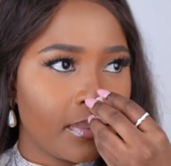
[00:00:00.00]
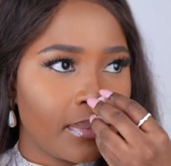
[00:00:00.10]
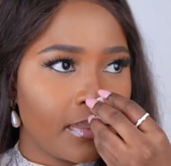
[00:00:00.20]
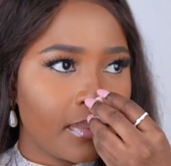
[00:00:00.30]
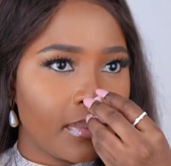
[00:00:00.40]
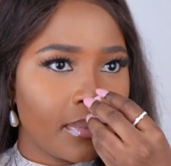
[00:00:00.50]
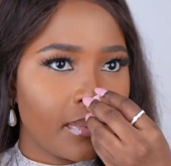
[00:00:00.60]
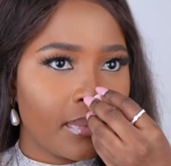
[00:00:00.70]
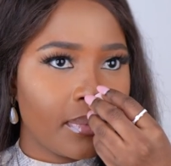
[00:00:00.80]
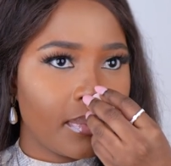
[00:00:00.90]

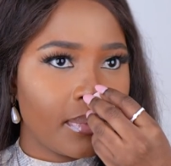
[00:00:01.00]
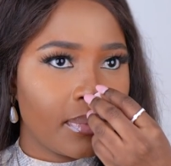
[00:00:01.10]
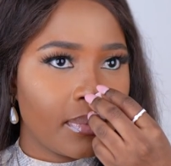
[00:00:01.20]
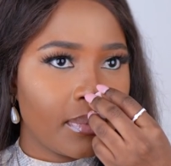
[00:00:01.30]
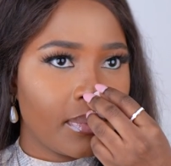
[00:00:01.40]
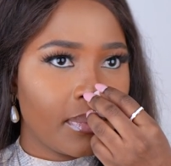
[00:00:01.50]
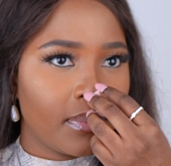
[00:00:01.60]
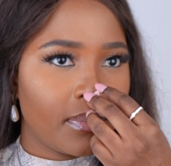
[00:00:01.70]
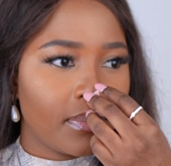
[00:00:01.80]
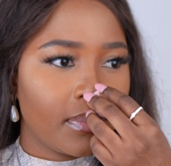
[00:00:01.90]

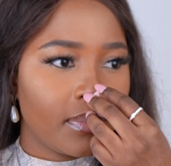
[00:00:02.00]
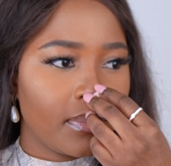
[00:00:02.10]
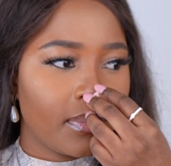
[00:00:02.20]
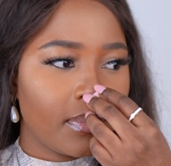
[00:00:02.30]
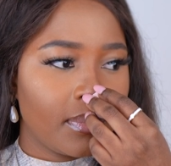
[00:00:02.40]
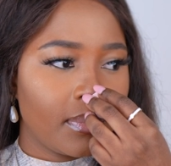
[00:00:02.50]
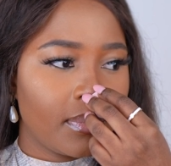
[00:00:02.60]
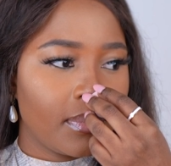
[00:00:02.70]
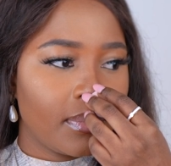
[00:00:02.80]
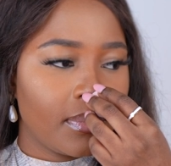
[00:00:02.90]

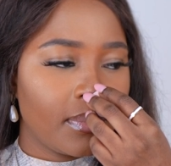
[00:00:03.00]
Nobody speaks.